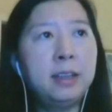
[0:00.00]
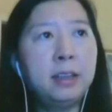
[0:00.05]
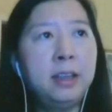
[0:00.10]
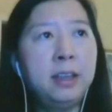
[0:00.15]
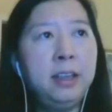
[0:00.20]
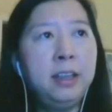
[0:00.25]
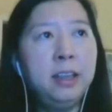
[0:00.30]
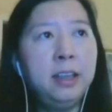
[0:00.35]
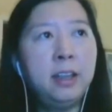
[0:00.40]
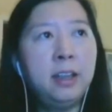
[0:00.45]

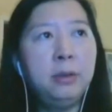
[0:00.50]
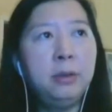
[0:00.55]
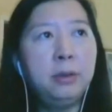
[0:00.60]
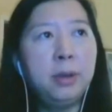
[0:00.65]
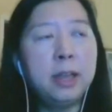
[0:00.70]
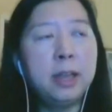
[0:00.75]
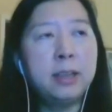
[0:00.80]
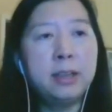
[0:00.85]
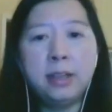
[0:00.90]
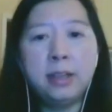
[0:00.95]
here you
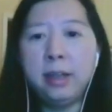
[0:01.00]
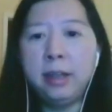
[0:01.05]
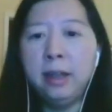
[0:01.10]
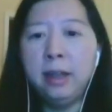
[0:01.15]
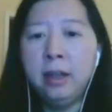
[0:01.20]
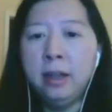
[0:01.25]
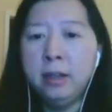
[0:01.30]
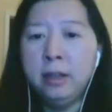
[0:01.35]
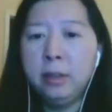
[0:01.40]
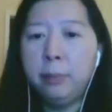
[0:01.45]
can
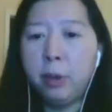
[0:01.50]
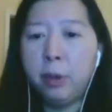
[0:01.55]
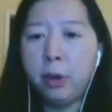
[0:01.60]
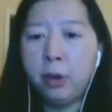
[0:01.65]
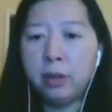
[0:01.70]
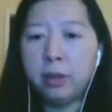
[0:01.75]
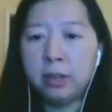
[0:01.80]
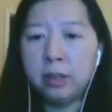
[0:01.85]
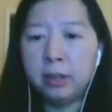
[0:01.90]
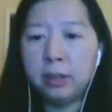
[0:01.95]
see the
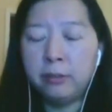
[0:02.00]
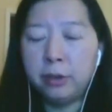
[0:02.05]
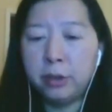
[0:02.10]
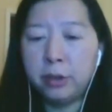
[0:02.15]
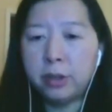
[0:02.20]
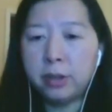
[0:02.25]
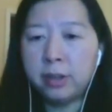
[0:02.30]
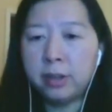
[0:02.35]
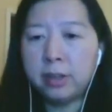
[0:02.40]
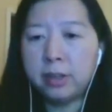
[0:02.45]
bot
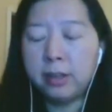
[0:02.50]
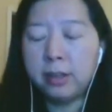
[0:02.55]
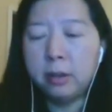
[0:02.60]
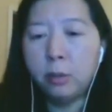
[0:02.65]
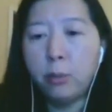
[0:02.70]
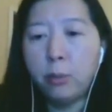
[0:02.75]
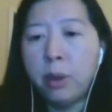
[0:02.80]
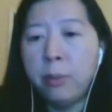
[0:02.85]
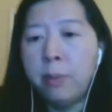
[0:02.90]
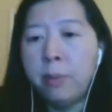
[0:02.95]
virtual
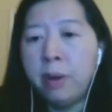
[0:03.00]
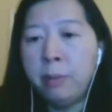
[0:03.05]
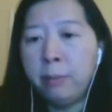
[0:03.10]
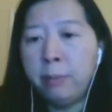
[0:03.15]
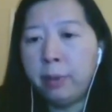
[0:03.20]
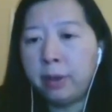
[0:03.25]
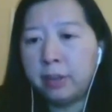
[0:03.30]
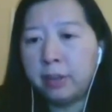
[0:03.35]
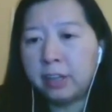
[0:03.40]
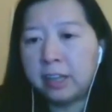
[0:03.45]
assistant
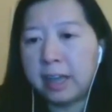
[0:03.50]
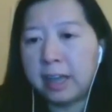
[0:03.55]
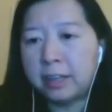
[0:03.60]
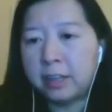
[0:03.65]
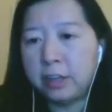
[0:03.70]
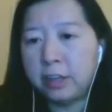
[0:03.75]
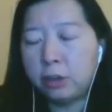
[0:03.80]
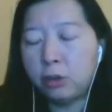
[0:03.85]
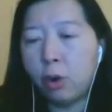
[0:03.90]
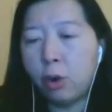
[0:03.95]
remembers that
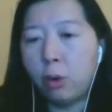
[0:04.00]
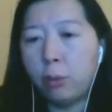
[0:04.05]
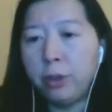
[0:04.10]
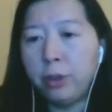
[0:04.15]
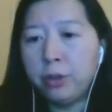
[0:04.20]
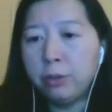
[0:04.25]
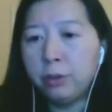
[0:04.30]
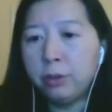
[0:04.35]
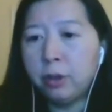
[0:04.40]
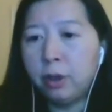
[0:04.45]
its
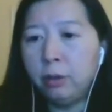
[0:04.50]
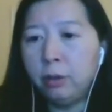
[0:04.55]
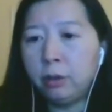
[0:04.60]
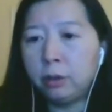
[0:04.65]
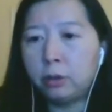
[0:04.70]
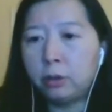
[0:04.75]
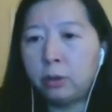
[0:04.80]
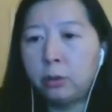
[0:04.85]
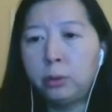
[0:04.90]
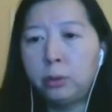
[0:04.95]
original goal
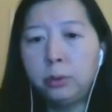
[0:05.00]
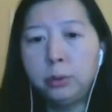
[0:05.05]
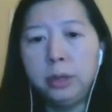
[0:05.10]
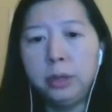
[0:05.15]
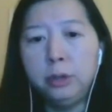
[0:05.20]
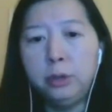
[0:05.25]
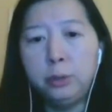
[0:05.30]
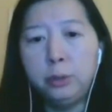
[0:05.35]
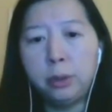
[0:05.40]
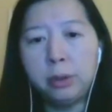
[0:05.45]
is to do
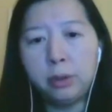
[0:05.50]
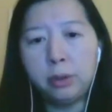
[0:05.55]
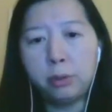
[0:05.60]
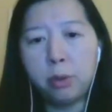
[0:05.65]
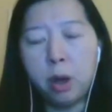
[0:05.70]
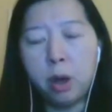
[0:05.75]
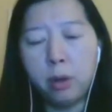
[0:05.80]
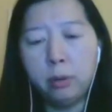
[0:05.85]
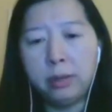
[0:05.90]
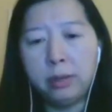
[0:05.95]
insurance
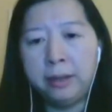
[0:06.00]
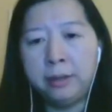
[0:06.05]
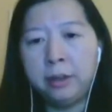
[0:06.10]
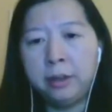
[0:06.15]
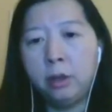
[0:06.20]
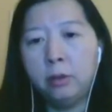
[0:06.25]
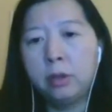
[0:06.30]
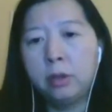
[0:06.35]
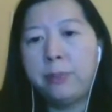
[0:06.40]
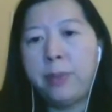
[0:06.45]
quote and
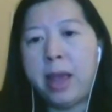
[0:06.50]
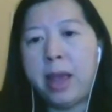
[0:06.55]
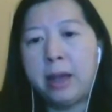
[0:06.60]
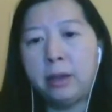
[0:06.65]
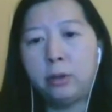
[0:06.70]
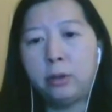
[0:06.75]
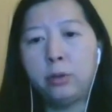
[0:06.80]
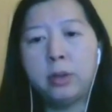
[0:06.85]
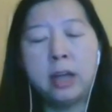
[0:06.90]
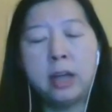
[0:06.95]
goes
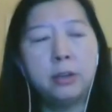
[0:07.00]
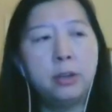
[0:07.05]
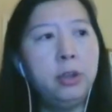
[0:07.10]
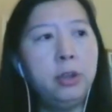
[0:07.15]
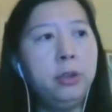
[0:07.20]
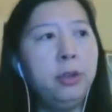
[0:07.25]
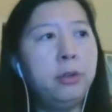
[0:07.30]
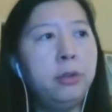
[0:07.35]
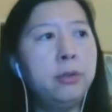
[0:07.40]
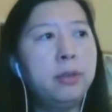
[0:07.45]
back to
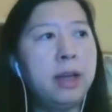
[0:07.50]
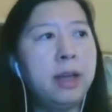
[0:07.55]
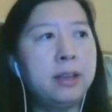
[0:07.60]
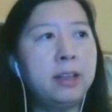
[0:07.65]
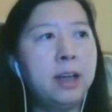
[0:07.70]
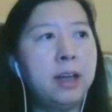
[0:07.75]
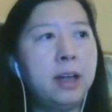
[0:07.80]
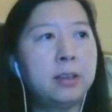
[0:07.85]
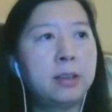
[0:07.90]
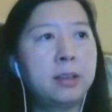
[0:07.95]
continue that
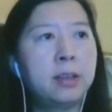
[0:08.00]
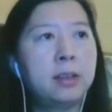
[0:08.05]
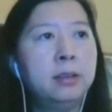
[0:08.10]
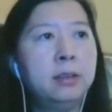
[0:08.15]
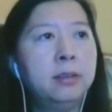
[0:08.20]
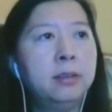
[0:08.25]
task.